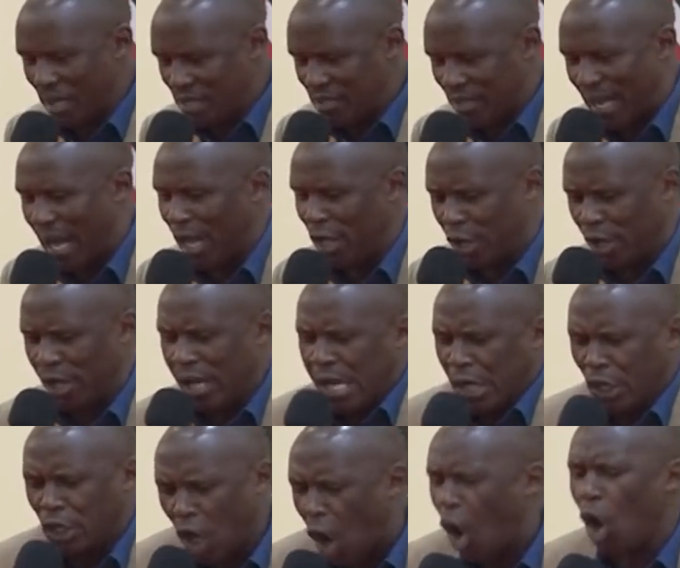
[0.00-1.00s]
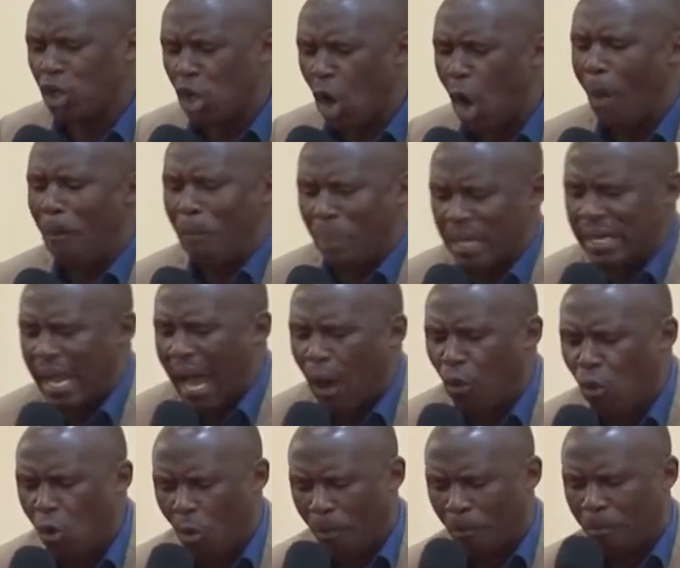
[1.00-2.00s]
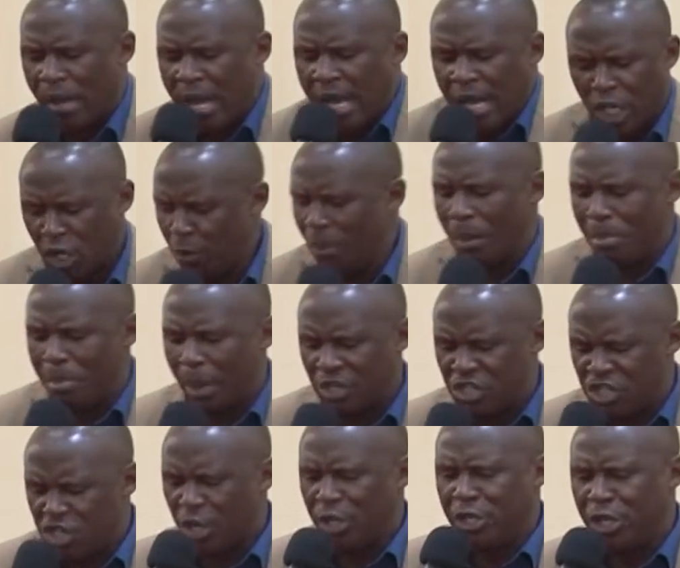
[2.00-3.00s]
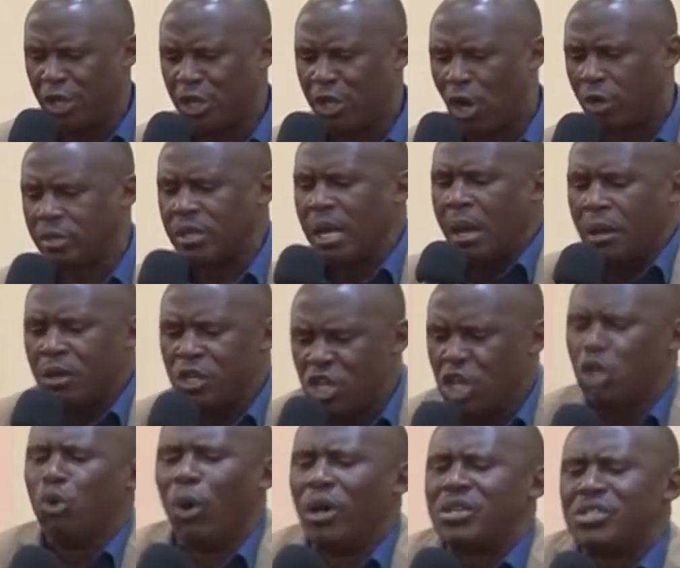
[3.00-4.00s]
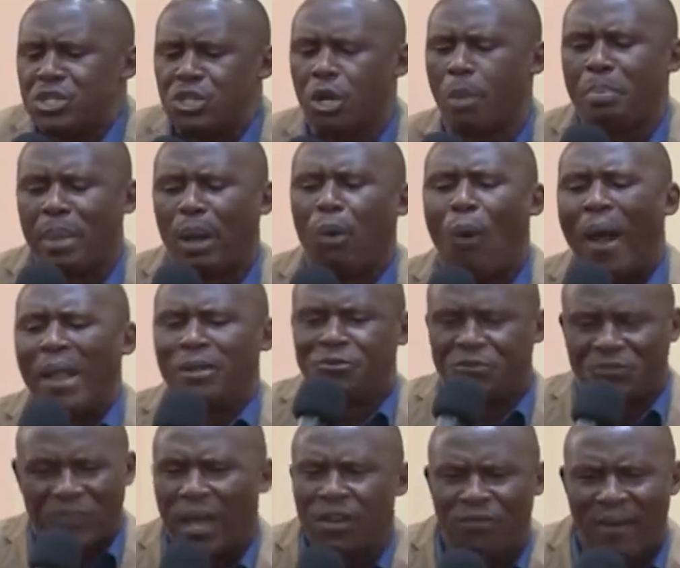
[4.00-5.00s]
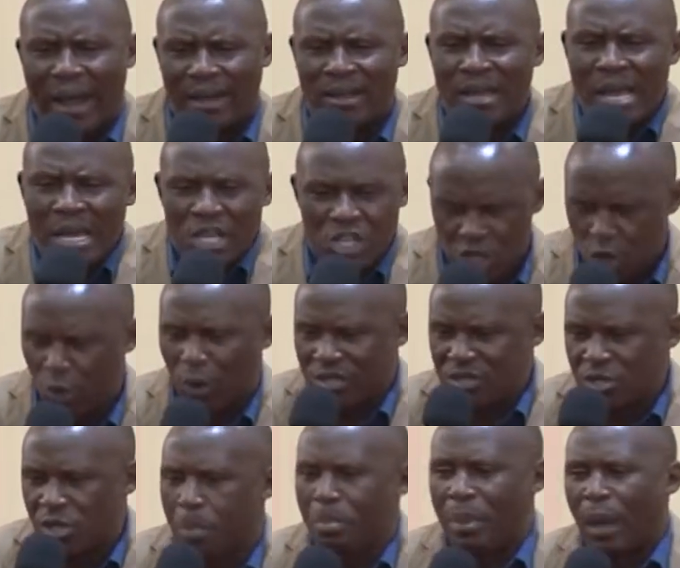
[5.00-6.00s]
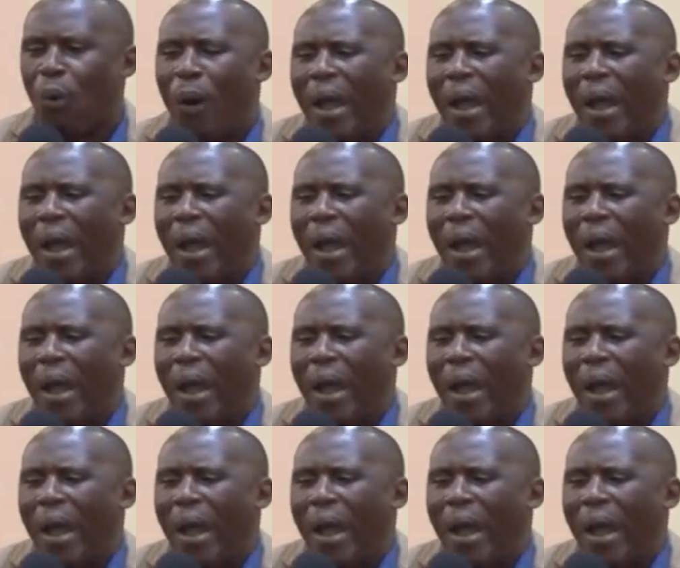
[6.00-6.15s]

this lady. God opened her womb, even though she did not, she was not the one favored. She was not the